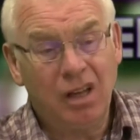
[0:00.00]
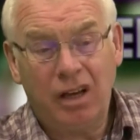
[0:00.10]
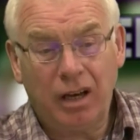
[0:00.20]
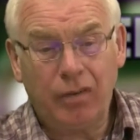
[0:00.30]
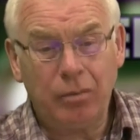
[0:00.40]
I
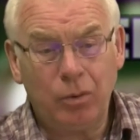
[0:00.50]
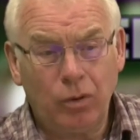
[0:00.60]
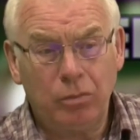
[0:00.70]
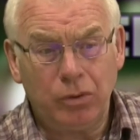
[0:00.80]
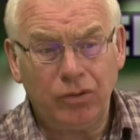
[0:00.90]
and agree. I think
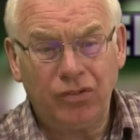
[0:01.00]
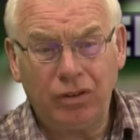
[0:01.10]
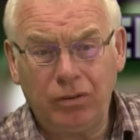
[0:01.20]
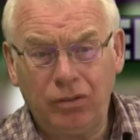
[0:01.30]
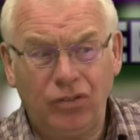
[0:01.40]
more and more
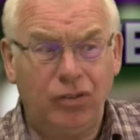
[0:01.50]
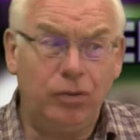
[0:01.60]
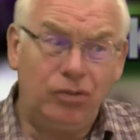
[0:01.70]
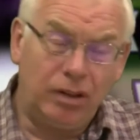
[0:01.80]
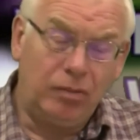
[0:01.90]
students
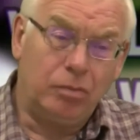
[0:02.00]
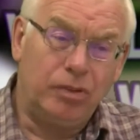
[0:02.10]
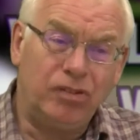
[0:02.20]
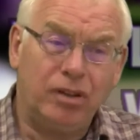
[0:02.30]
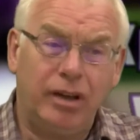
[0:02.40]
do seem to
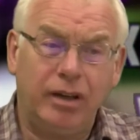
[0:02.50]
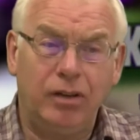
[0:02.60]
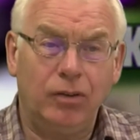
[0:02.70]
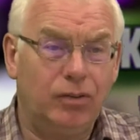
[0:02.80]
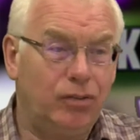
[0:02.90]
be staying
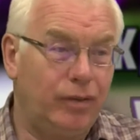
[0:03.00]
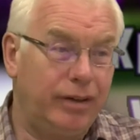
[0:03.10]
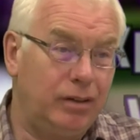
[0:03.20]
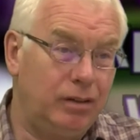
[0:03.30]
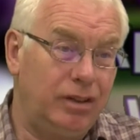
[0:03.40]
in
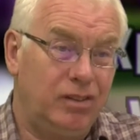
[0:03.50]
Huddersfield.